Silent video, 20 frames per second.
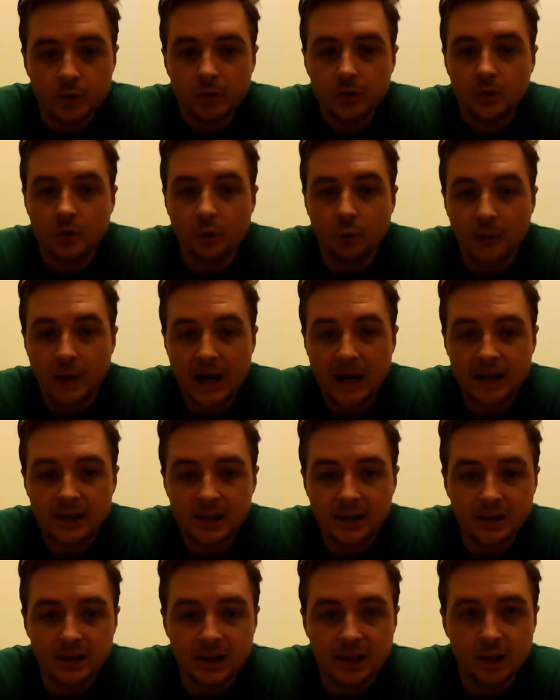So
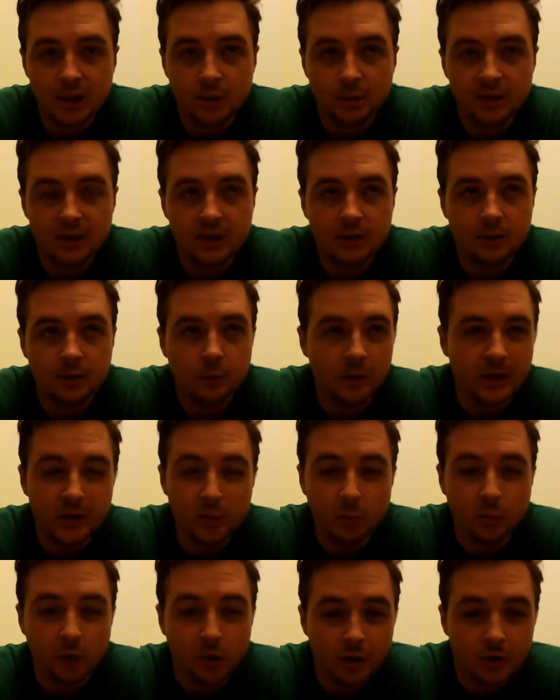past continuous. We
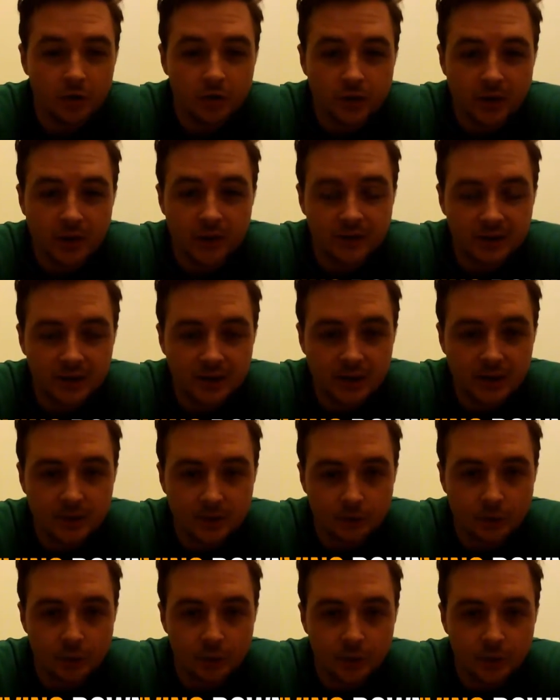were driving down
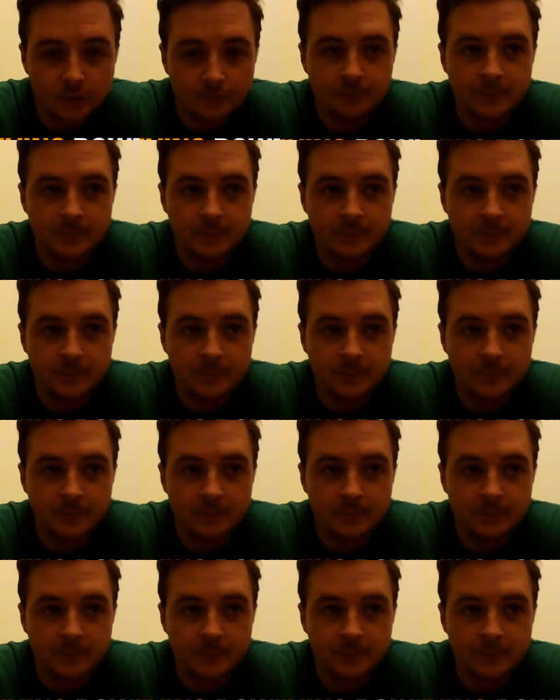the road.